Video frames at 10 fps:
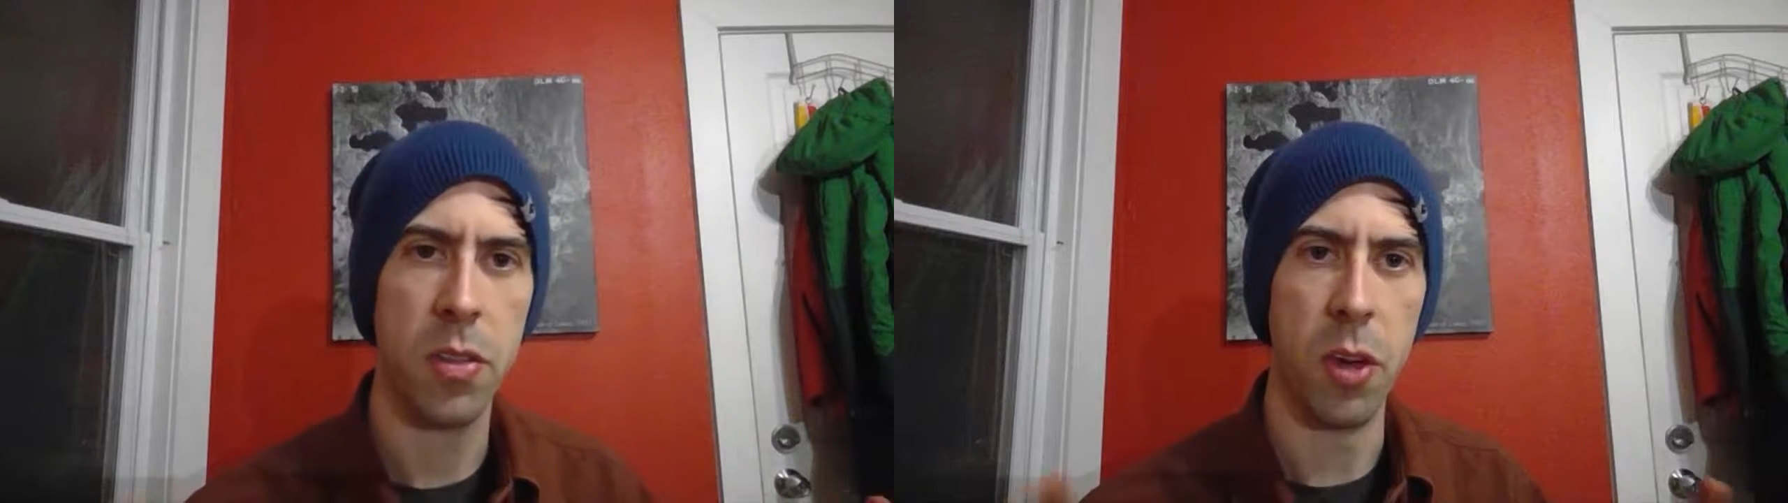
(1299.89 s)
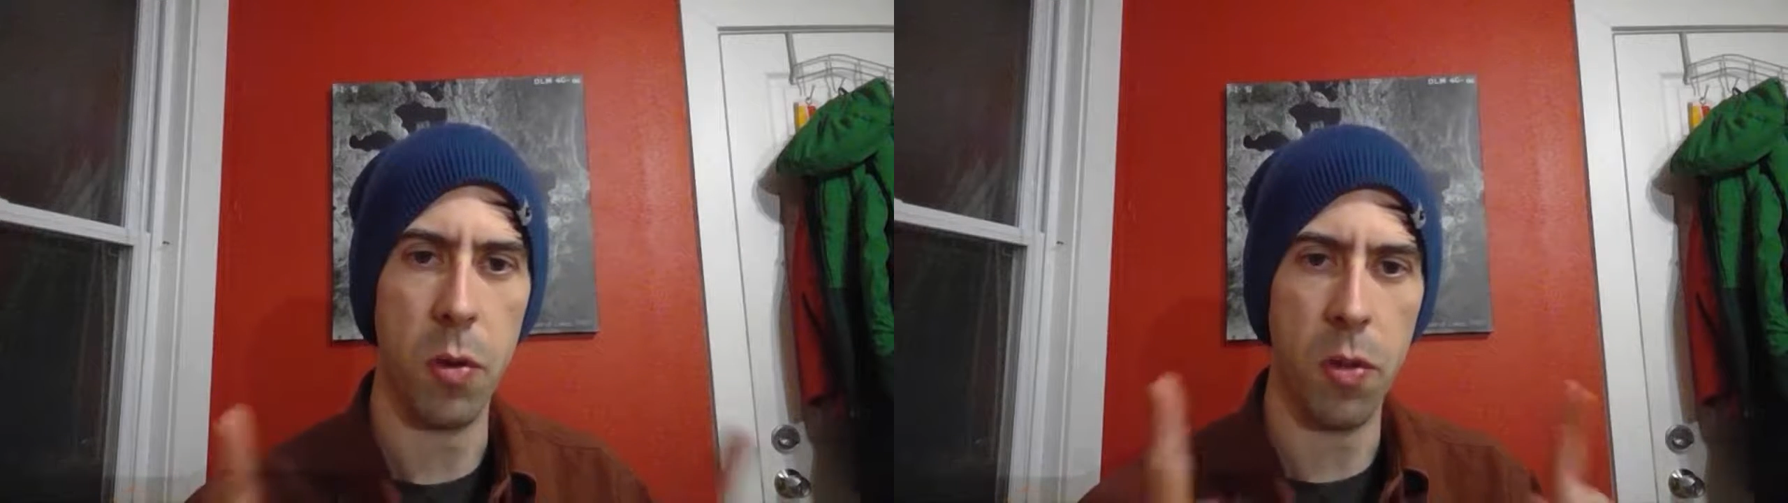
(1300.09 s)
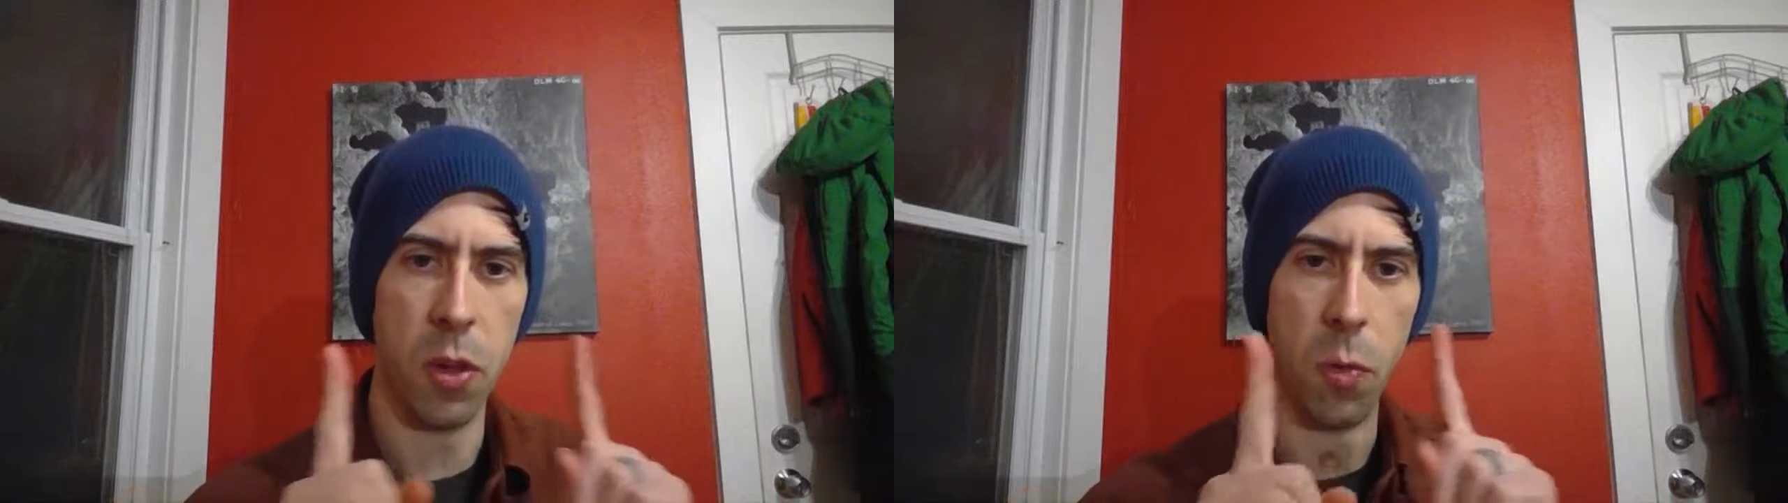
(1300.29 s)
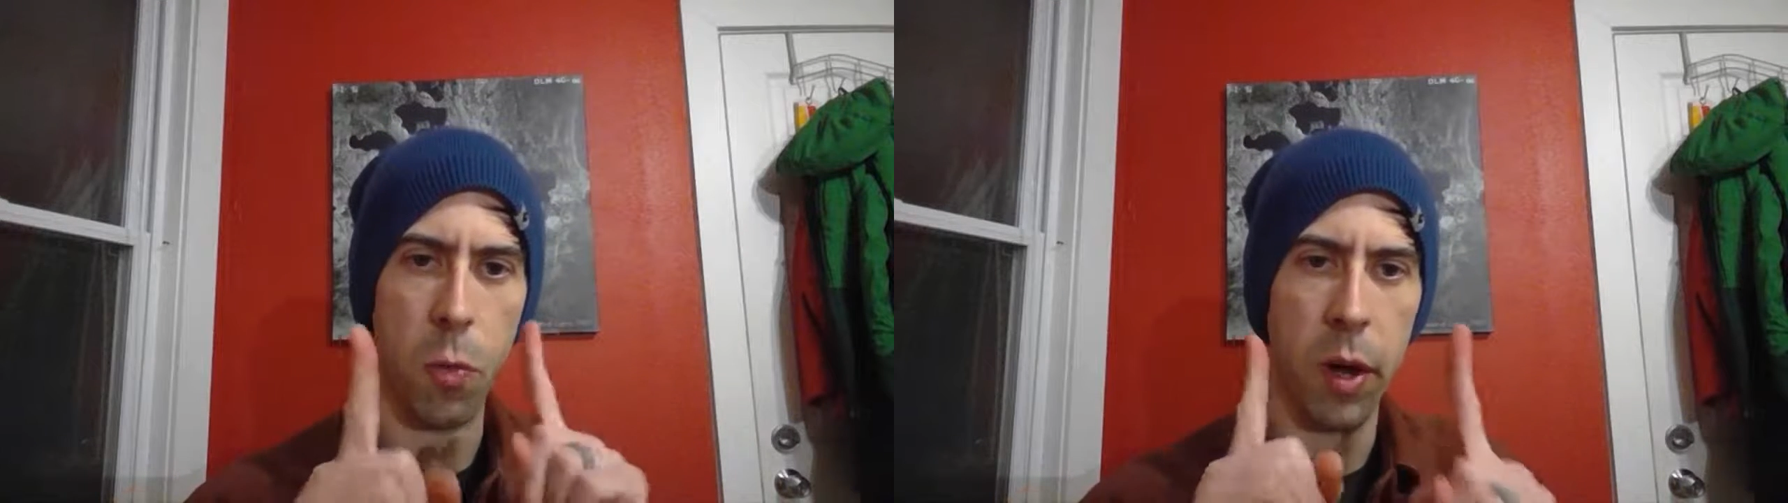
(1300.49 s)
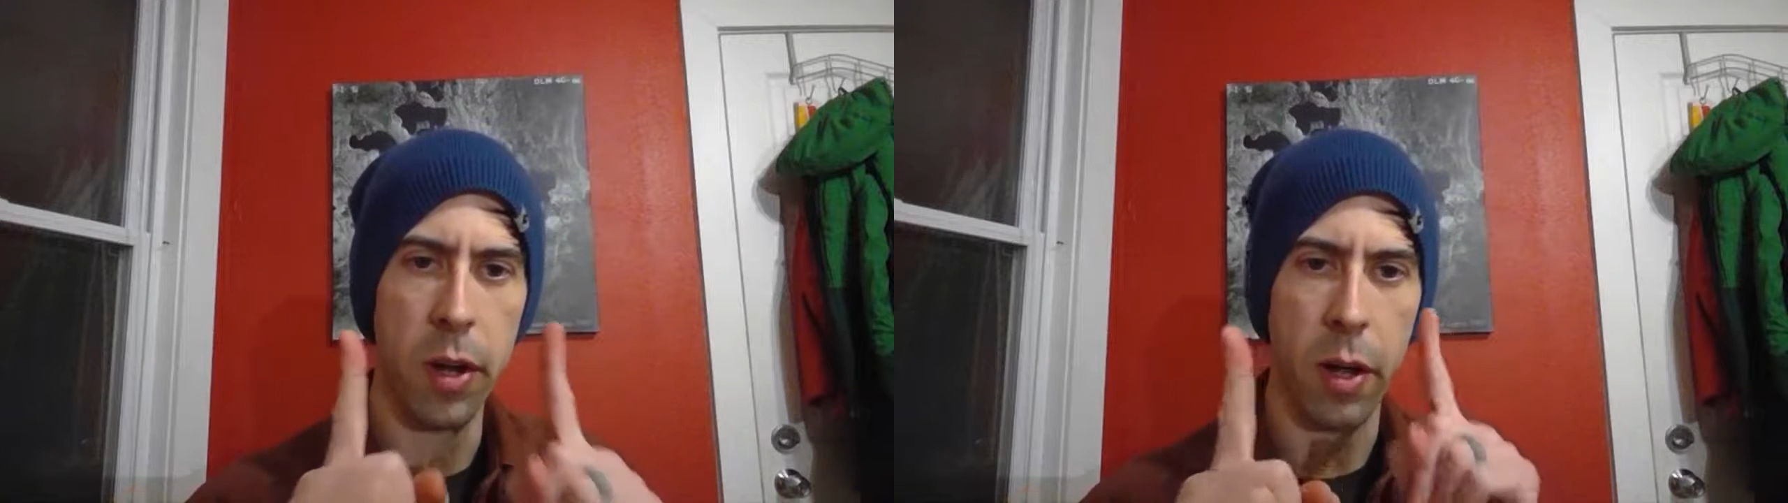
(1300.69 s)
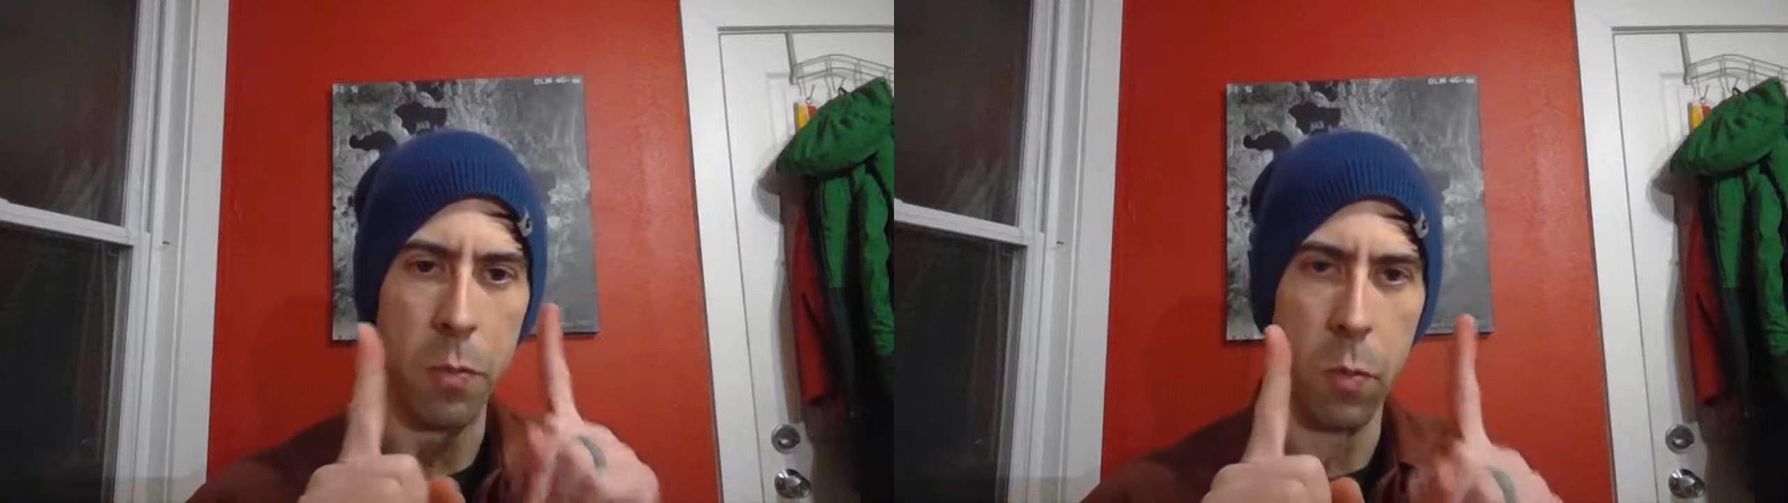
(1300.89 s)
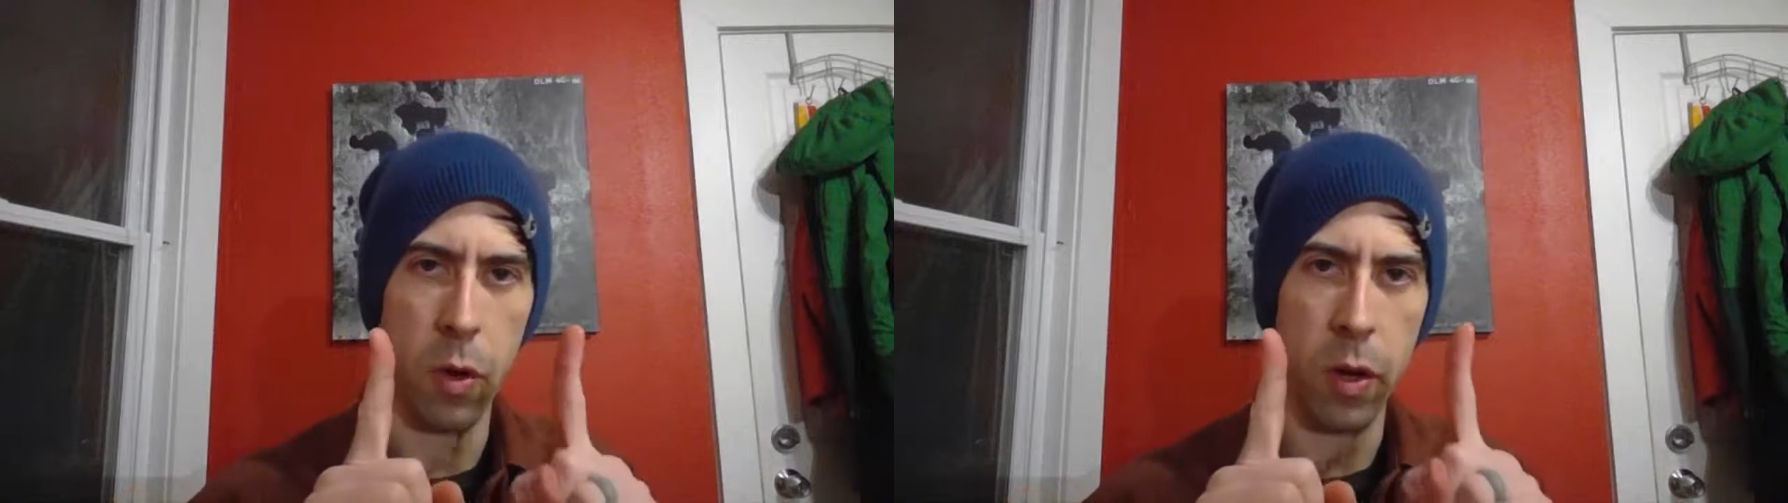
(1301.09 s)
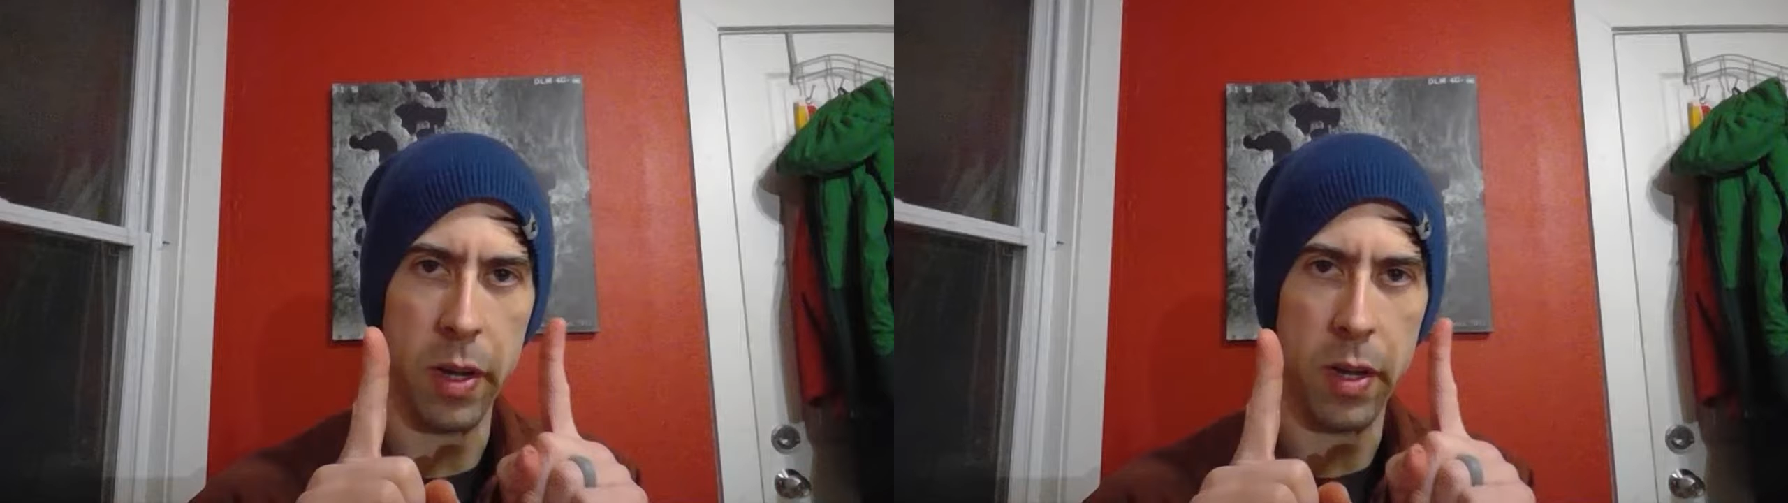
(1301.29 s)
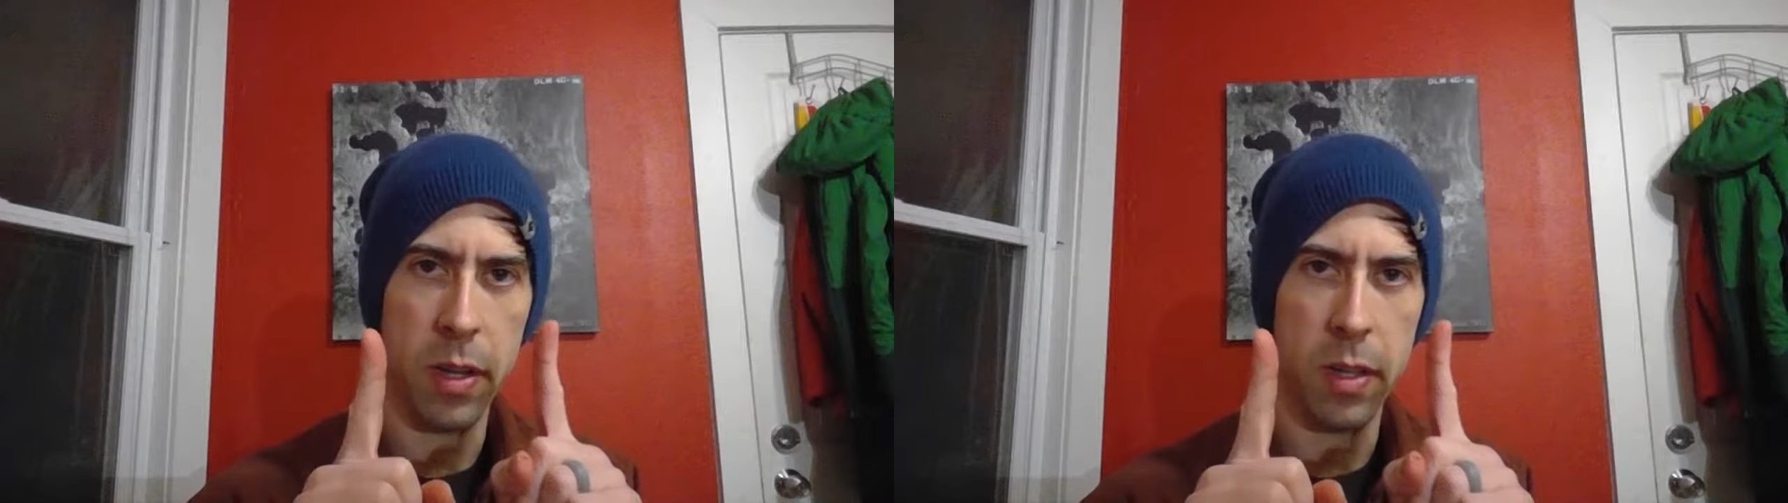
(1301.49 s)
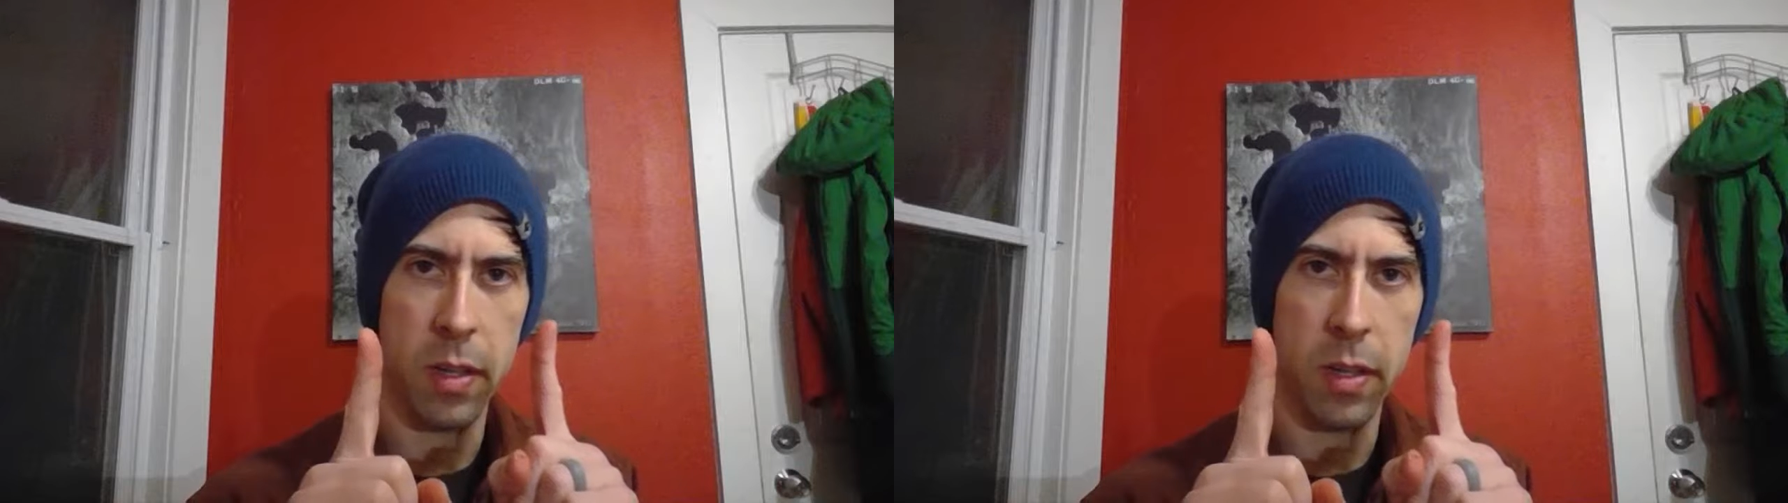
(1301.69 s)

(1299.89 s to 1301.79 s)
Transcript: the one-on-one